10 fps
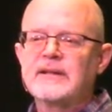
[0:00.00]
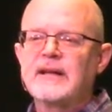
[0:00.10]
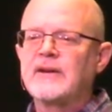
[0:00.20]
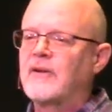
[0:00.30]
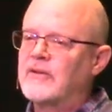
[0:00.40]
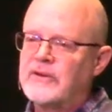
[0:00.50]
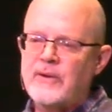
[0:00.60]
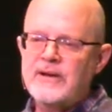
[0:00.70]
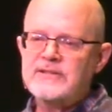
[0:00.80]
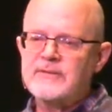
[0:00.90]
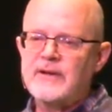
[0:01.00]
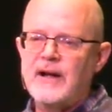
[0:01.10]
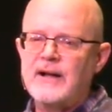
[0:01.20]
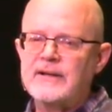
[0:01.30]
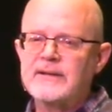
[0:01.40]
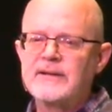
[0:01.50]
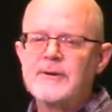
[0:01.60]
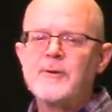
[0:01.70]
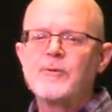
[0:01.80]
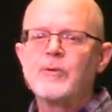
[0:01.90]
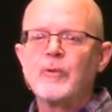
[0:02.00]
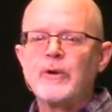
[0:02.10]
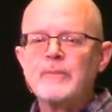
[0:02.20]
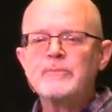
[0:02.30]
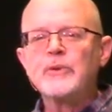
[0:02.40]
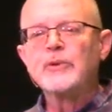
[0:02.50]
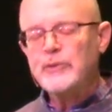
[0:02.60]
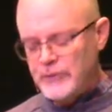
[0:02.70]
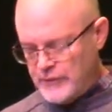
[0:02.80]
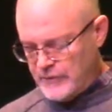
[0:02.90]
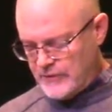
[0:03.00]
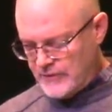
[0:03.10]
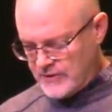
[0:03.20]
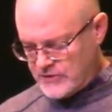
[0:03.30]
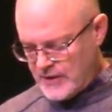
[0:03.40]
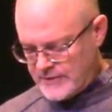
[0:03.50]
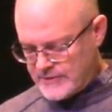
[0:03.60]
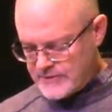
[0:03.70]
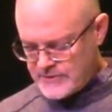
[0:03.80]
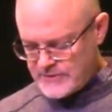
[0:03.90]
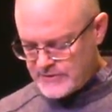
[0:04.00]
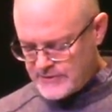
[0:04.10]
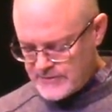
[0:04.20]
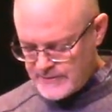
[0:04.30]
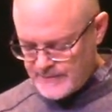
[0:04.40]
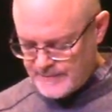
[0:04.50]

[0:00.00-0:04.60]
and all the grace of God will remove the shutters.